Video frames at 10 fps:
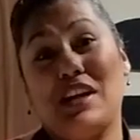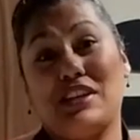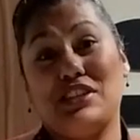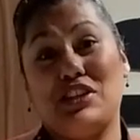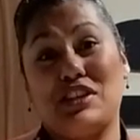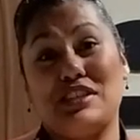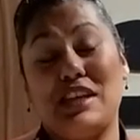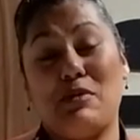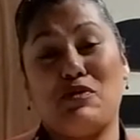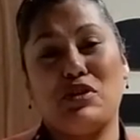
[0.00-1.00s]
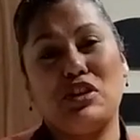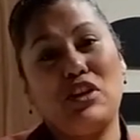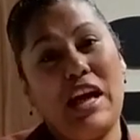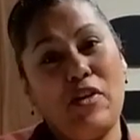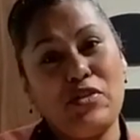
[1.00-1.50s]
actually cook this salmon for a little
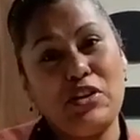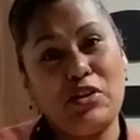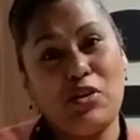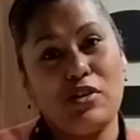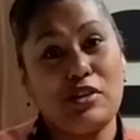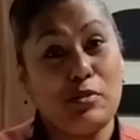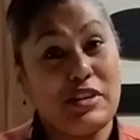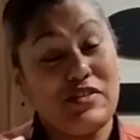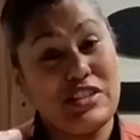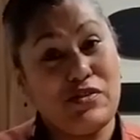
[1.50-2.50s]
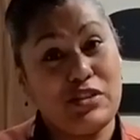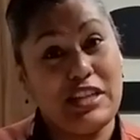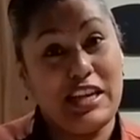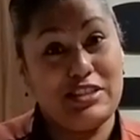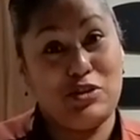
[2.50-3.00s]
healthier or a little bit of a different
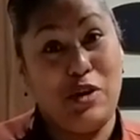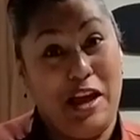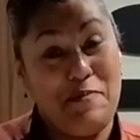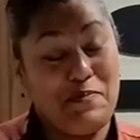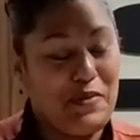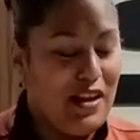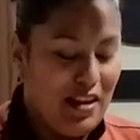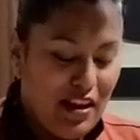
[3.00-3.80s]
taste, okay?